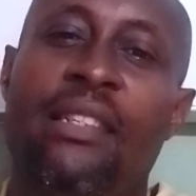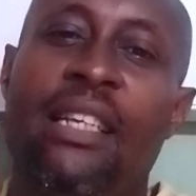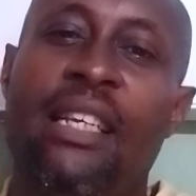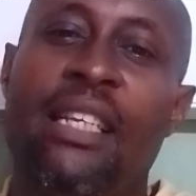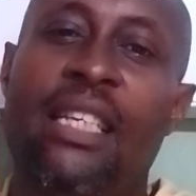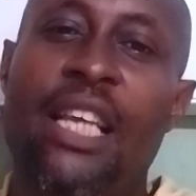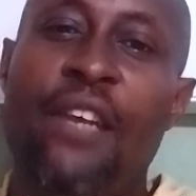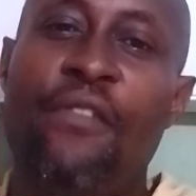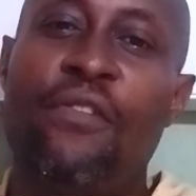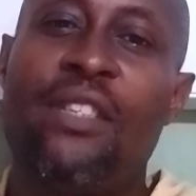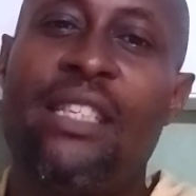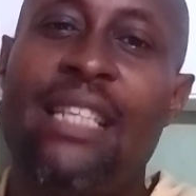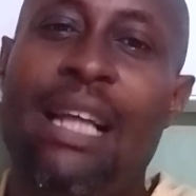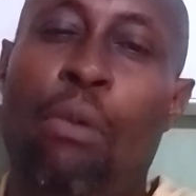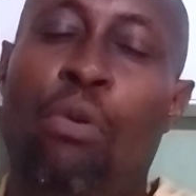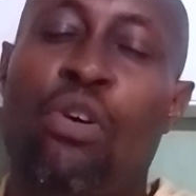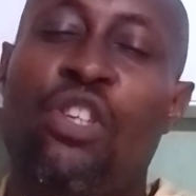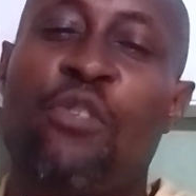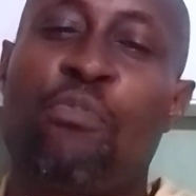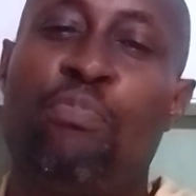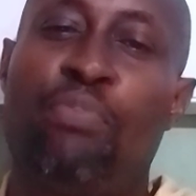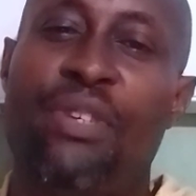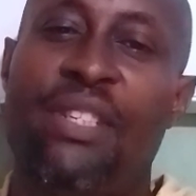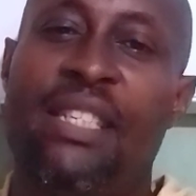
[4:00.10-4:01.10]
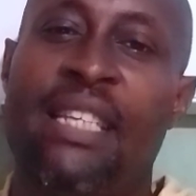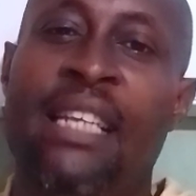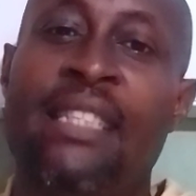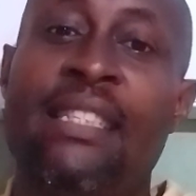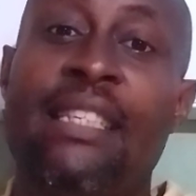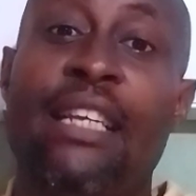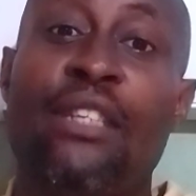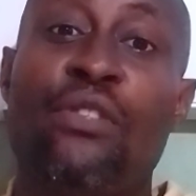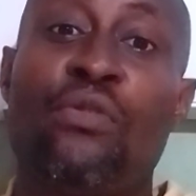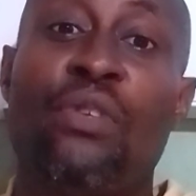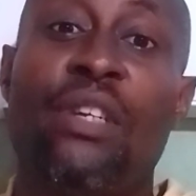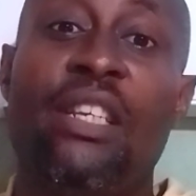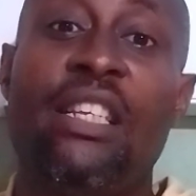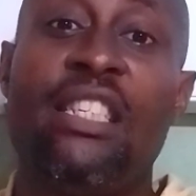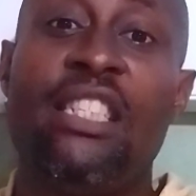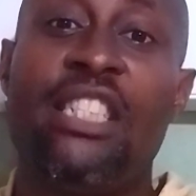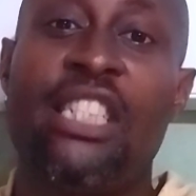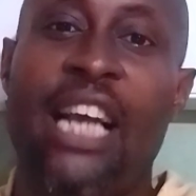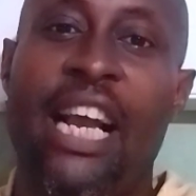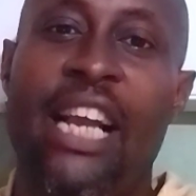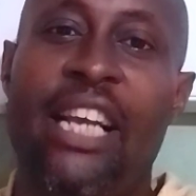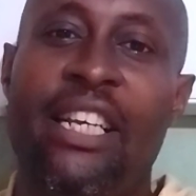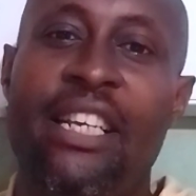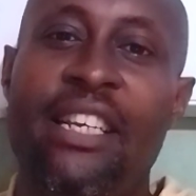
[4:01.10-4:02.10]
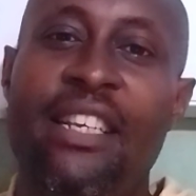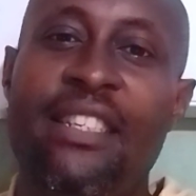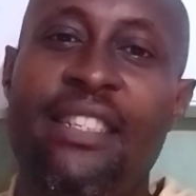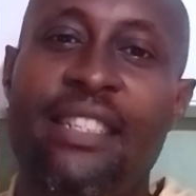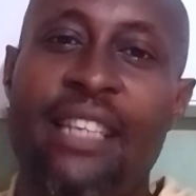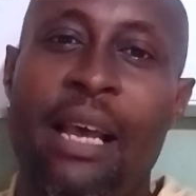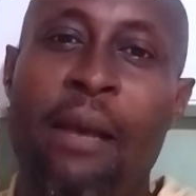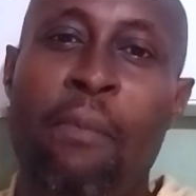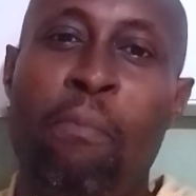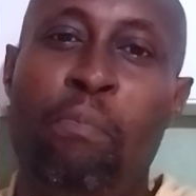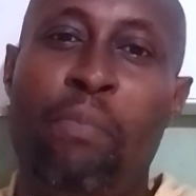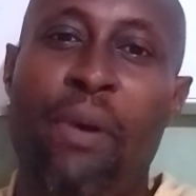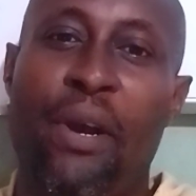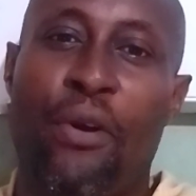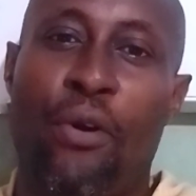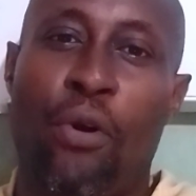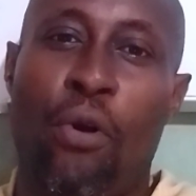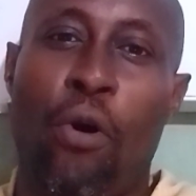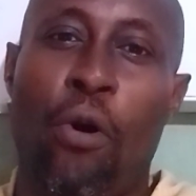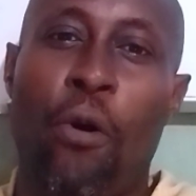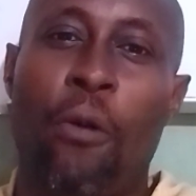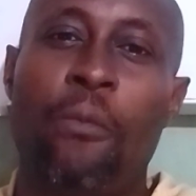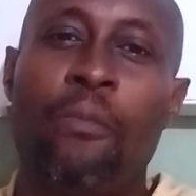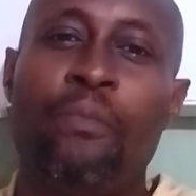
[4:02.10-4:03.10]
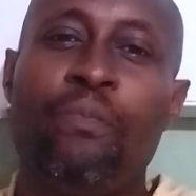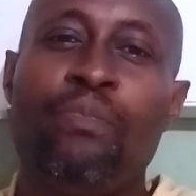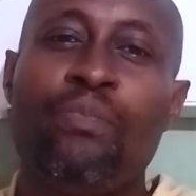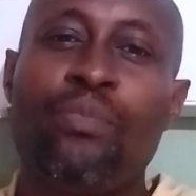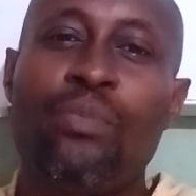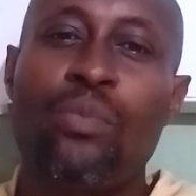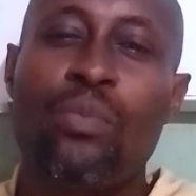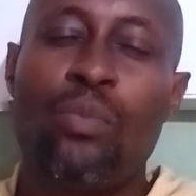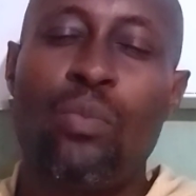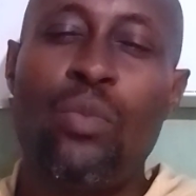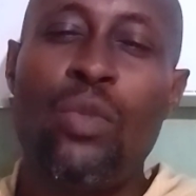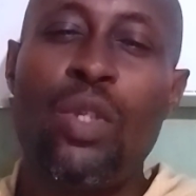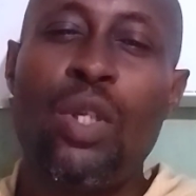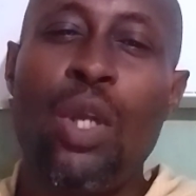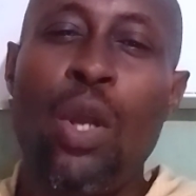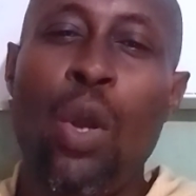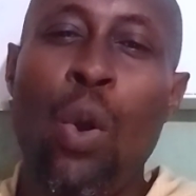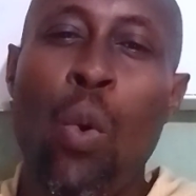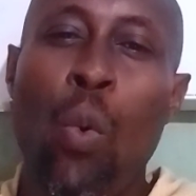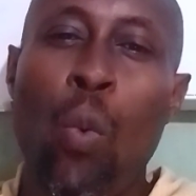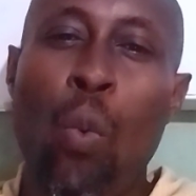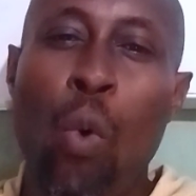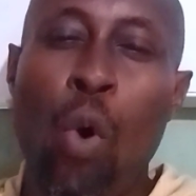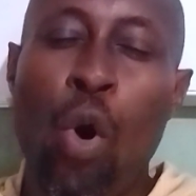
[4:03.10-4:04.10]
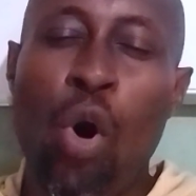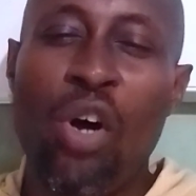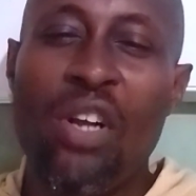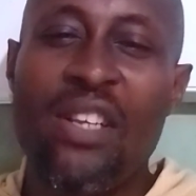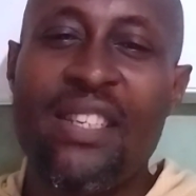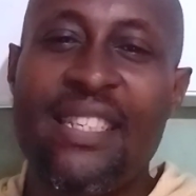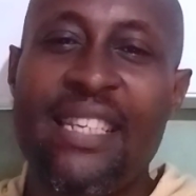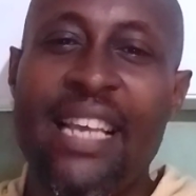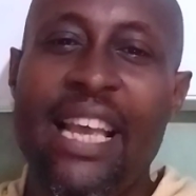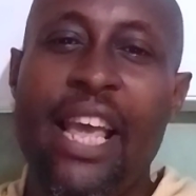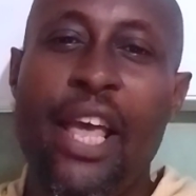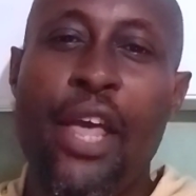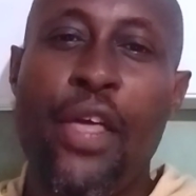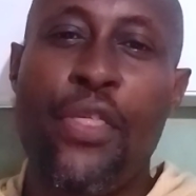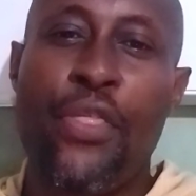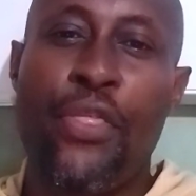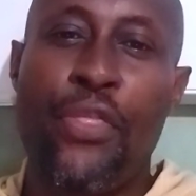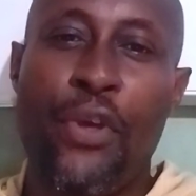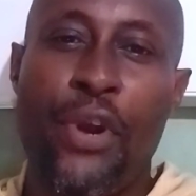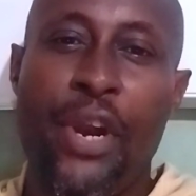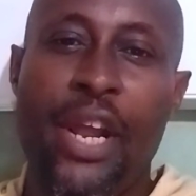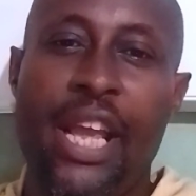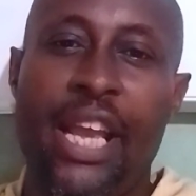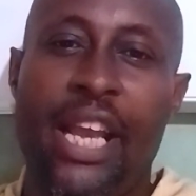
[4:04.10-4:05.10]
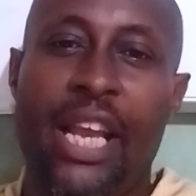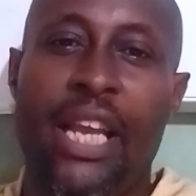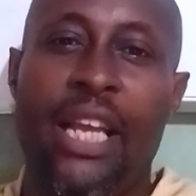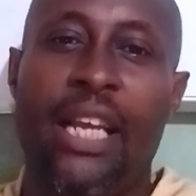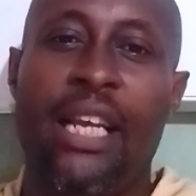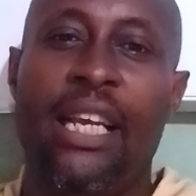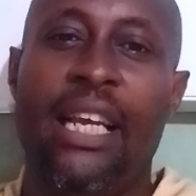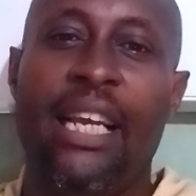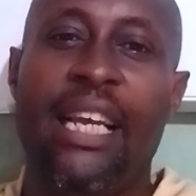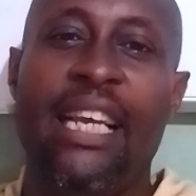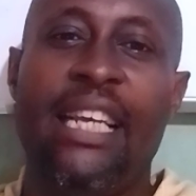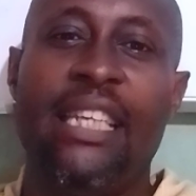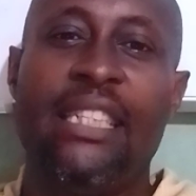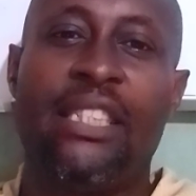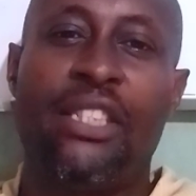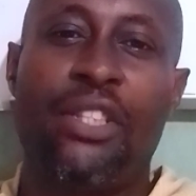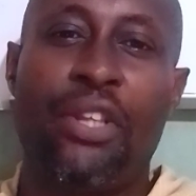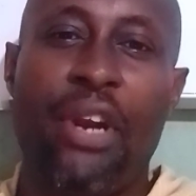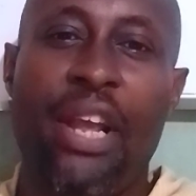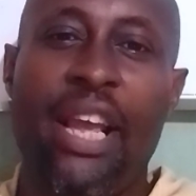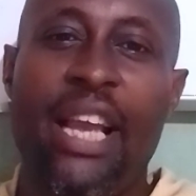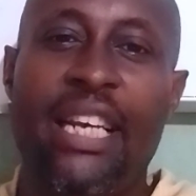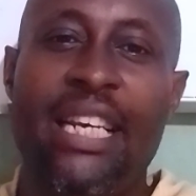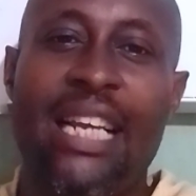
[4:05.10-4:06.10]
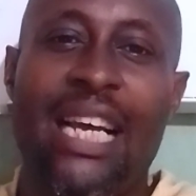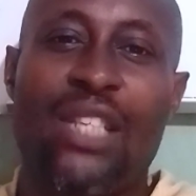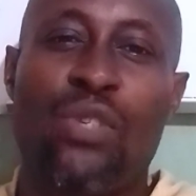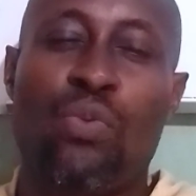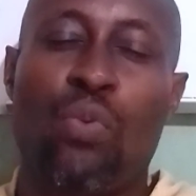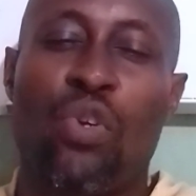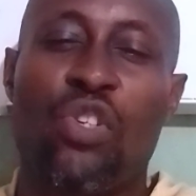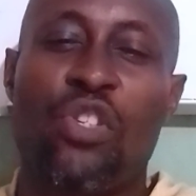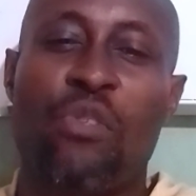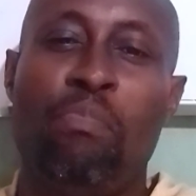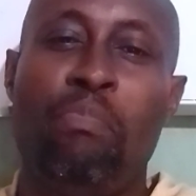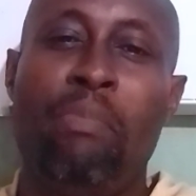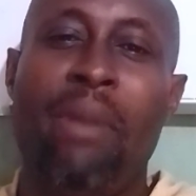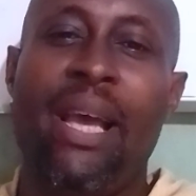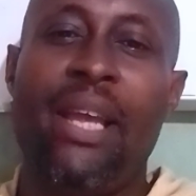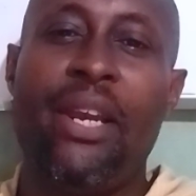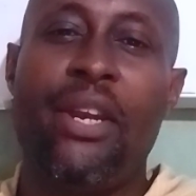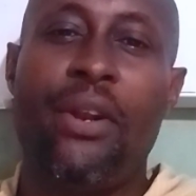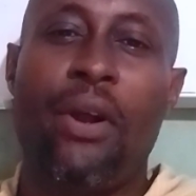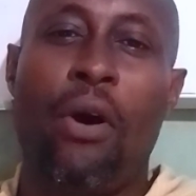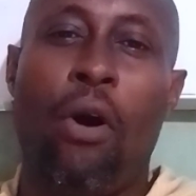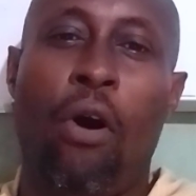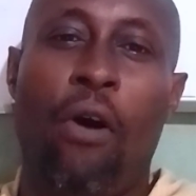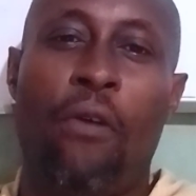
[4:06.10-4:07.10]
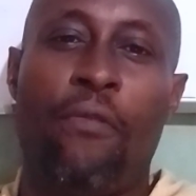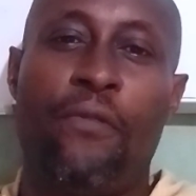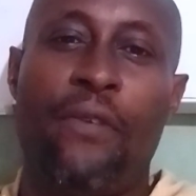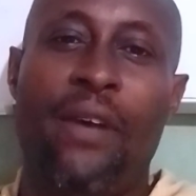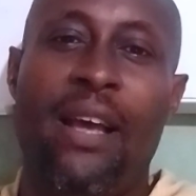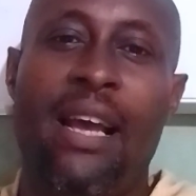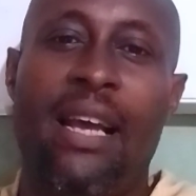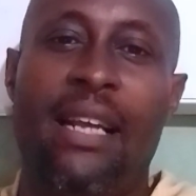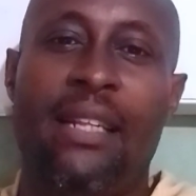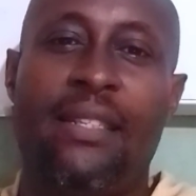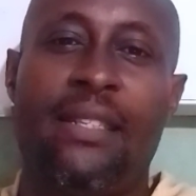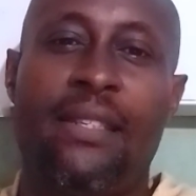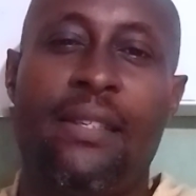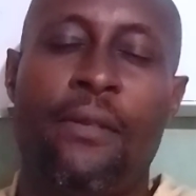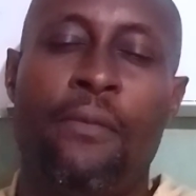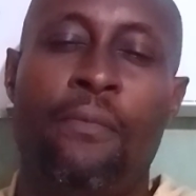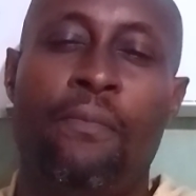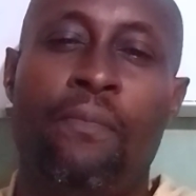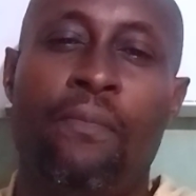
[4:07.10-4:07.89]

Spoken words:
gift that was presented to this Chinese emperor was a tray that was made of earth,